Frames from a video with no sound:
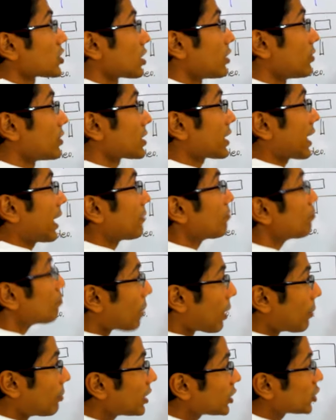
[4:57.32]
service can
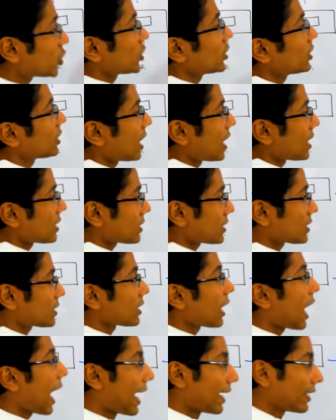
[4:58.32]
publish tasks
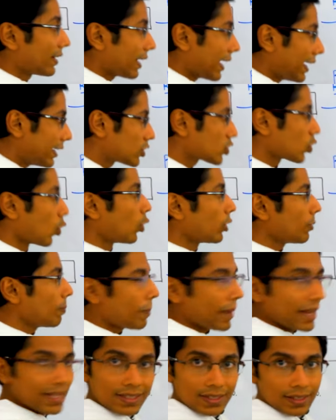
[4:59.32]
at its own
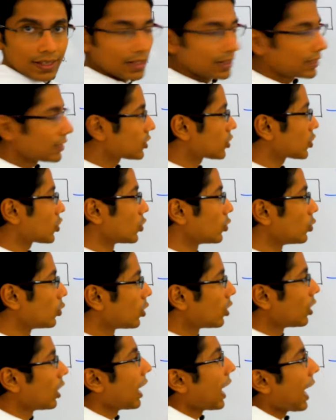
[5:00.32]
pace in this queue,
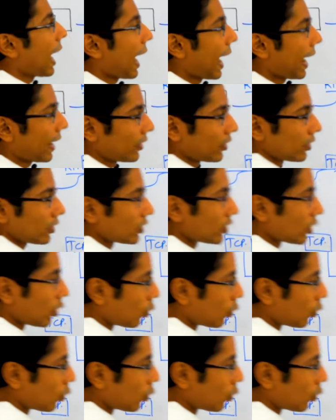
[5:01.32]
and the